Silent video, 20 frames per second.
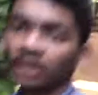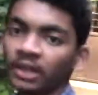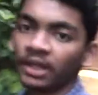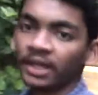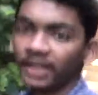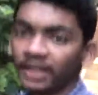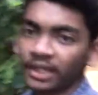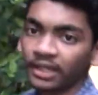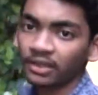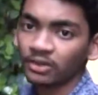
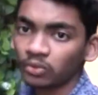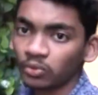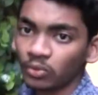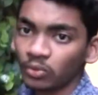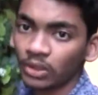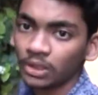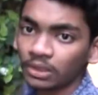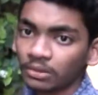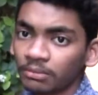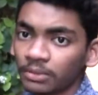Hi guys,
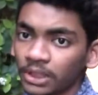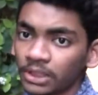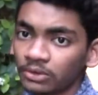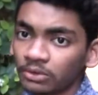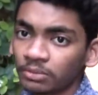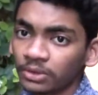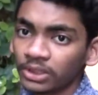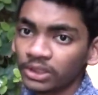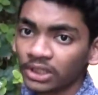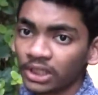welcome back to
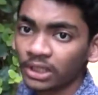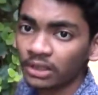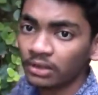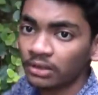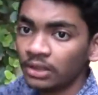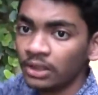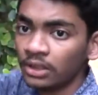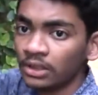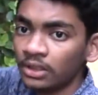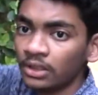my channel.
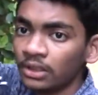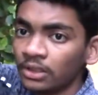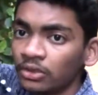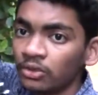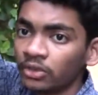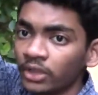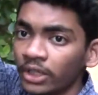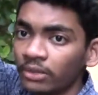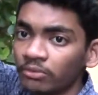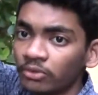
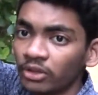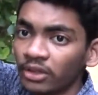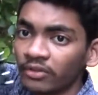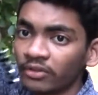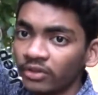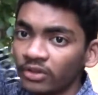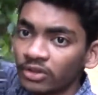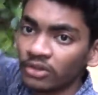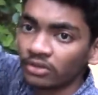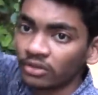Today I'm
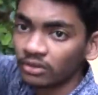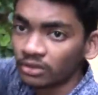driving the